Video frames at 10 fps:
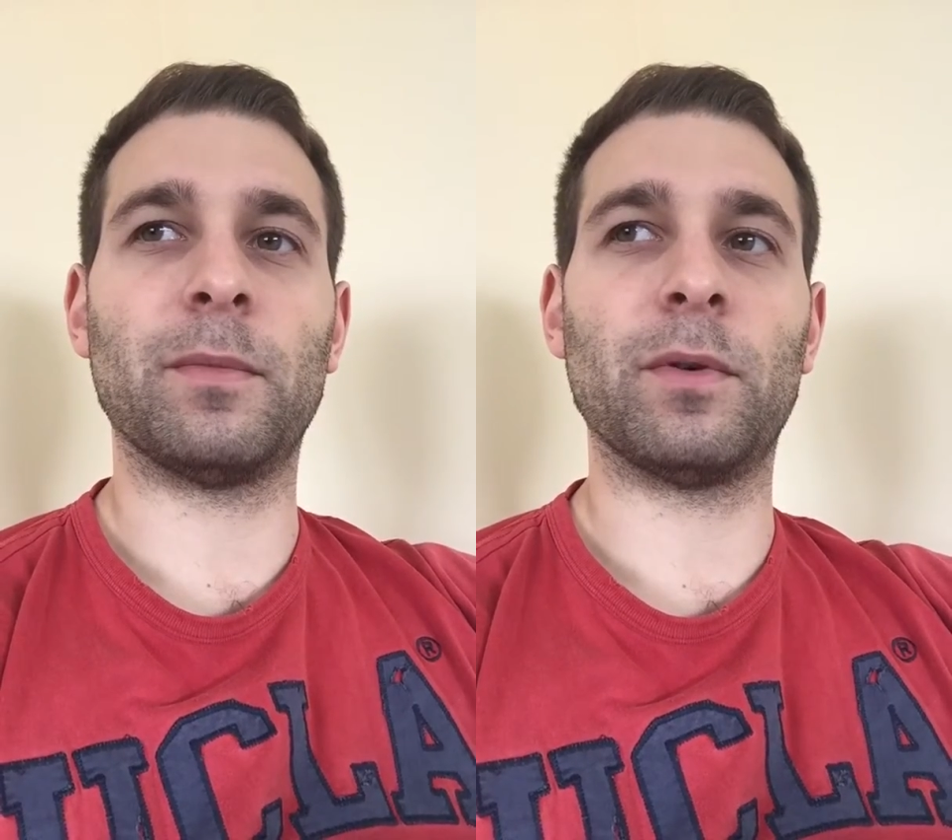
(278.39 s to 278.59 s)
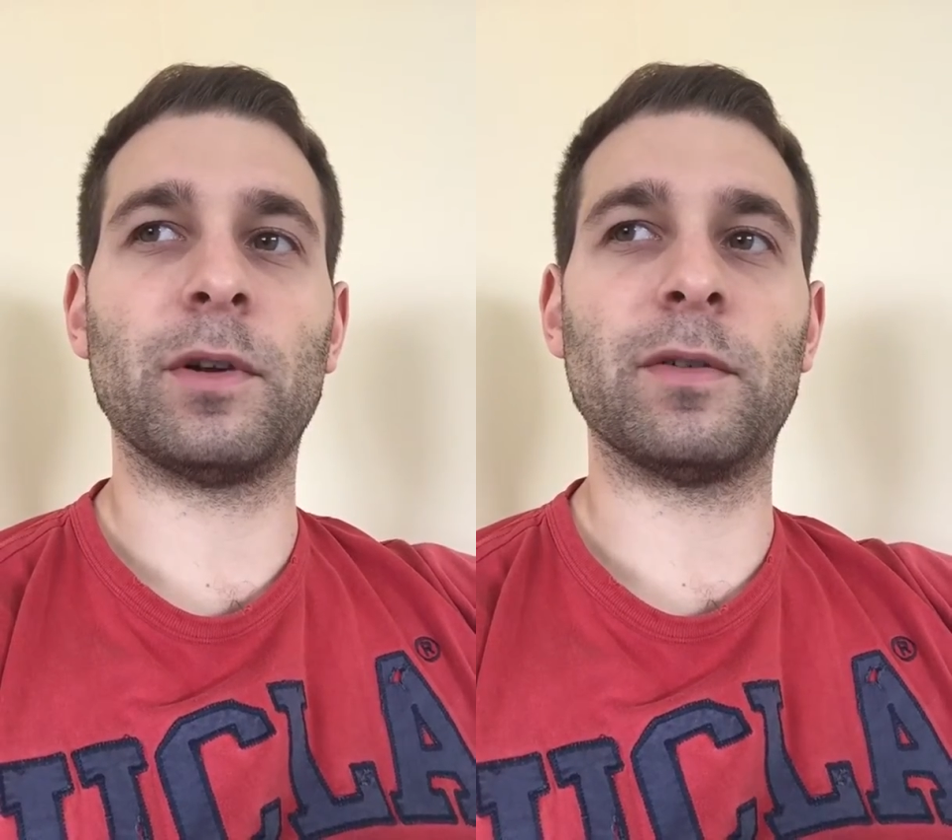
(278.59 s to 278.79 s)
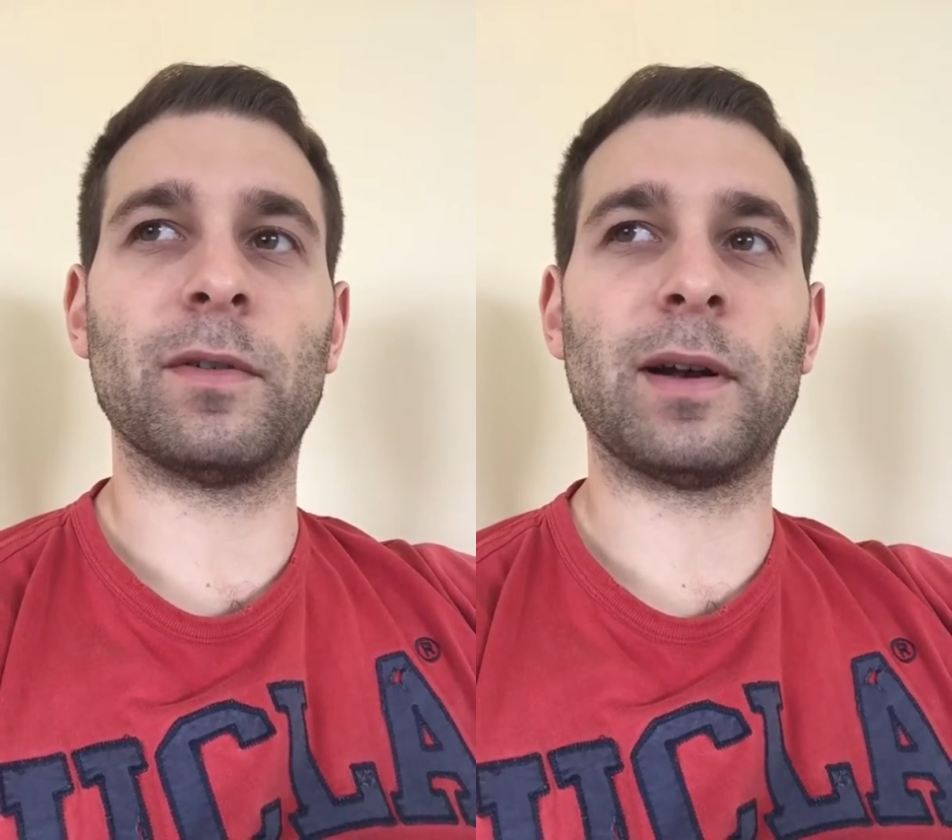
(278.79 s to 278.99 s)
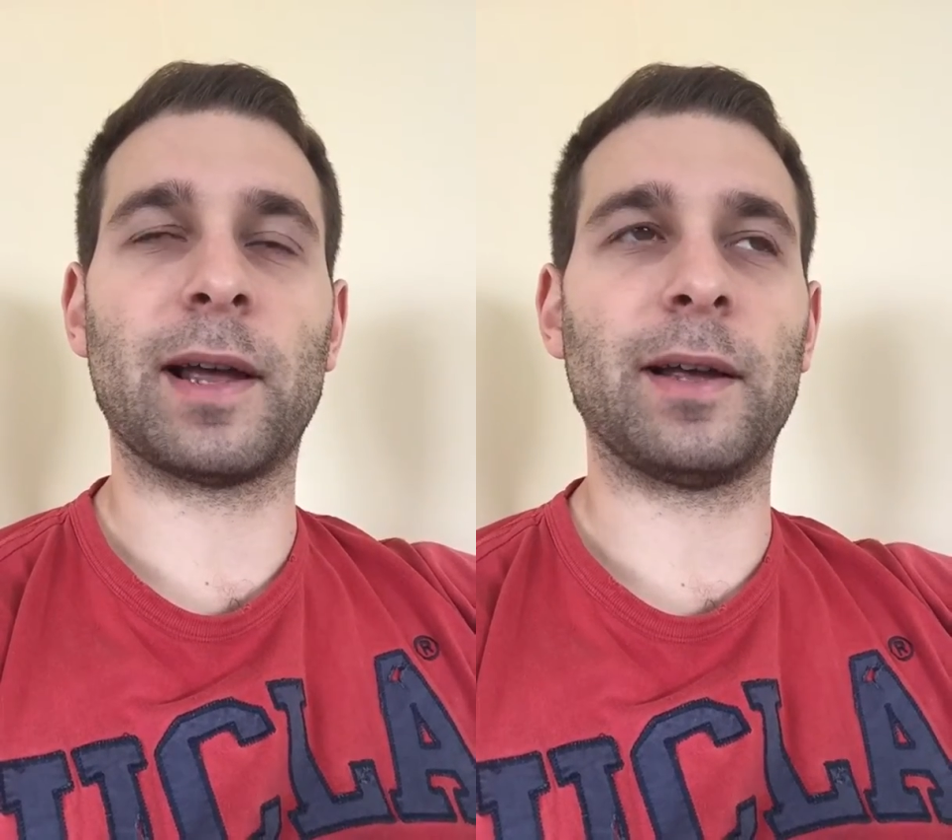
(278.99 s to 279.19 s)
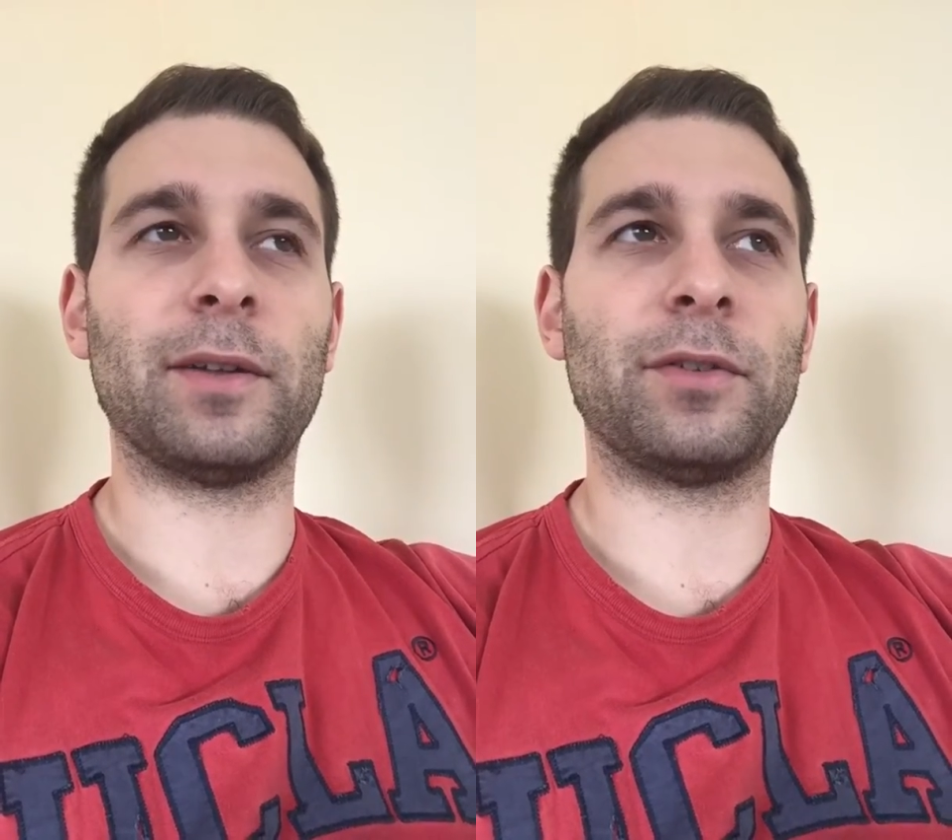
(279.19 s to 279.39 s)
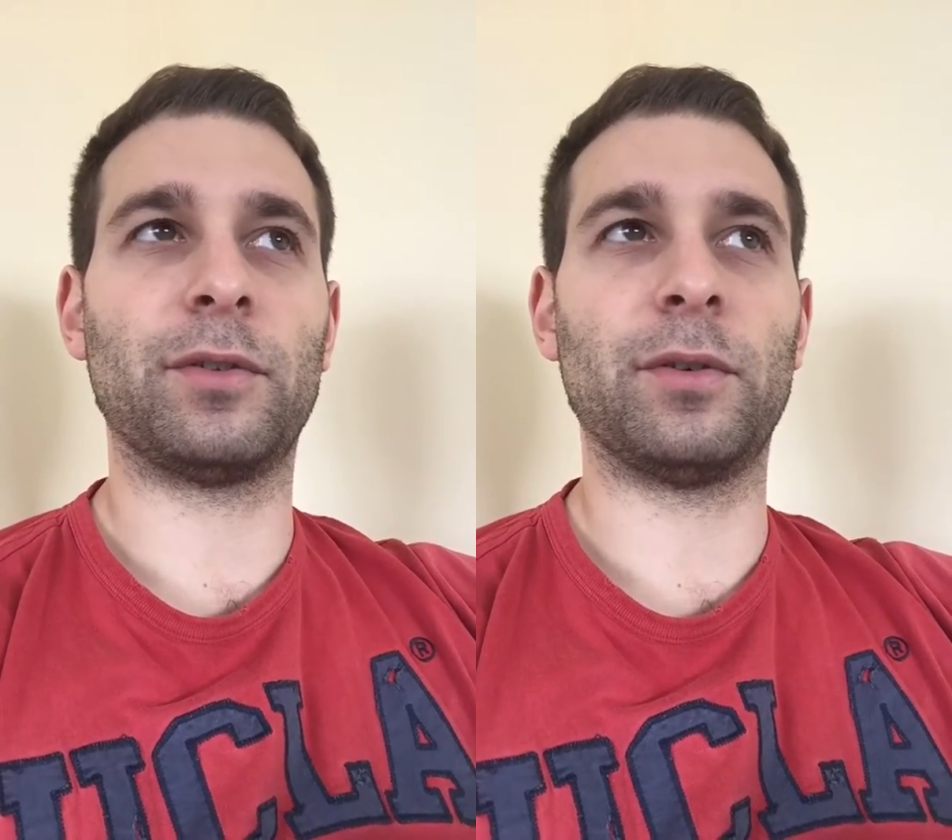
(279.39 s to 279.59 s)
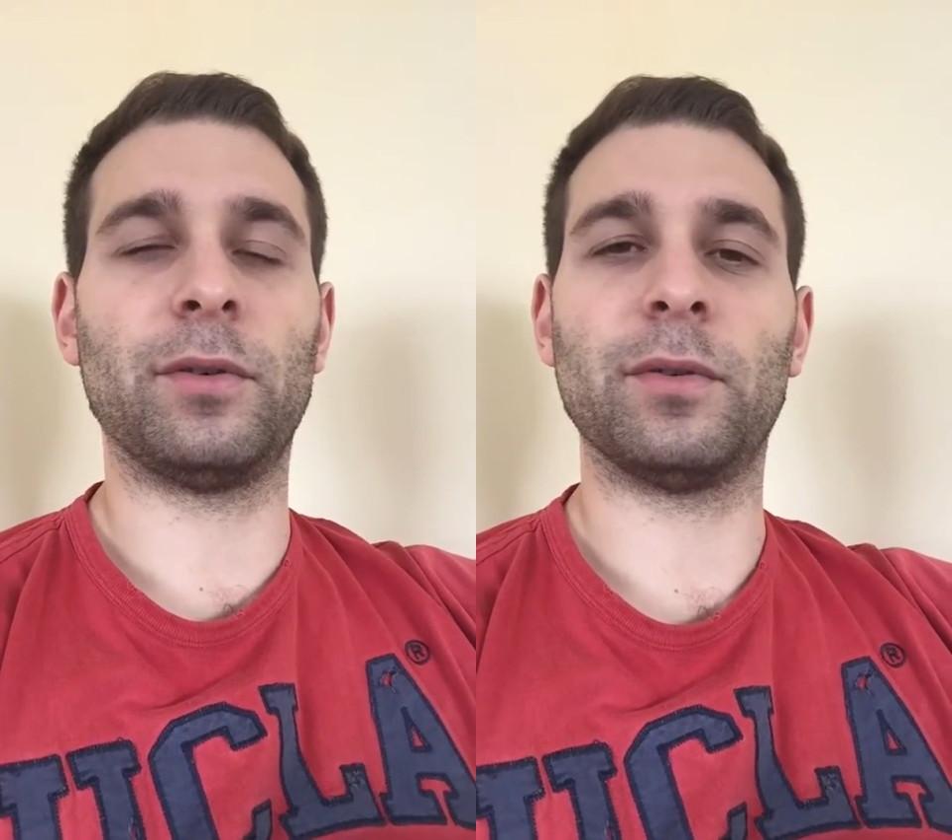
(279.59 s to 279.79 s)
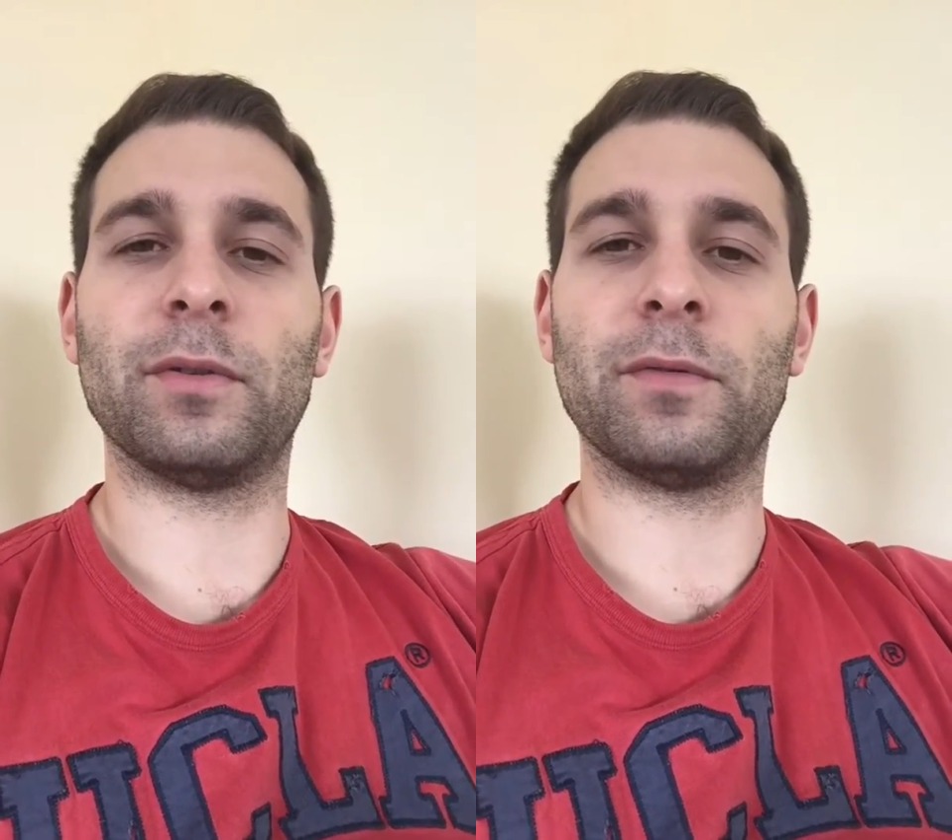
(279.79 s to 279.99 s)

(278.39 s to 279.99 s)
the more you relate to